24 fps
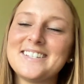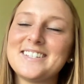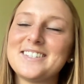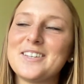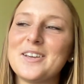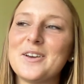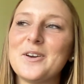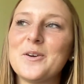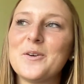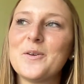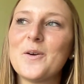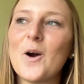
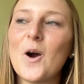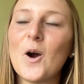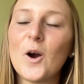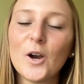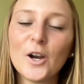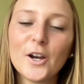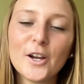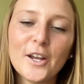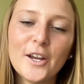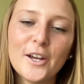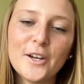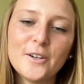so our
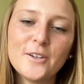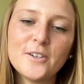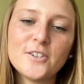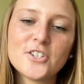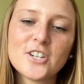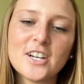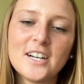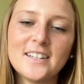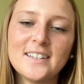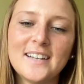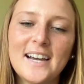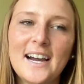coach
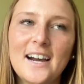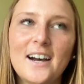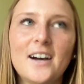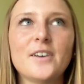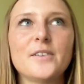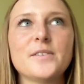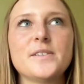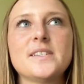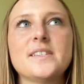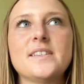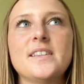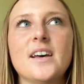
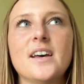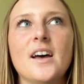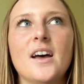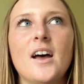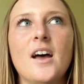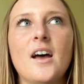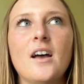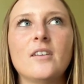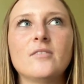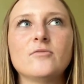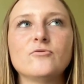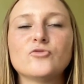allows
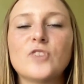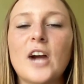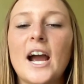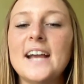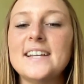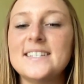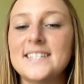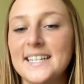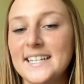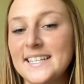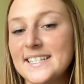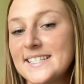the
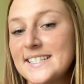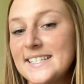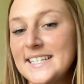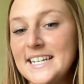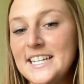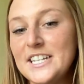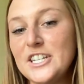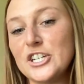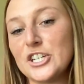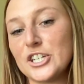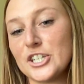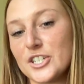rising
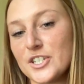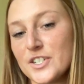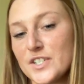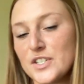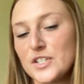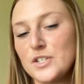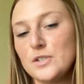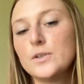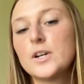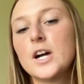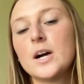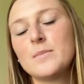seniors
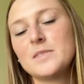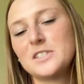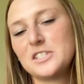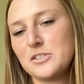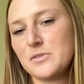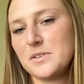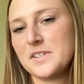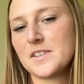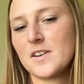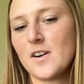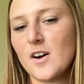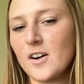to come into
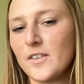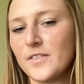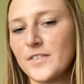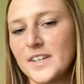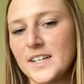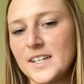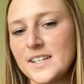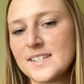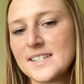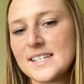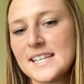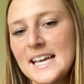his
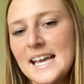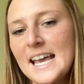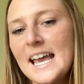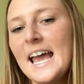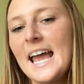office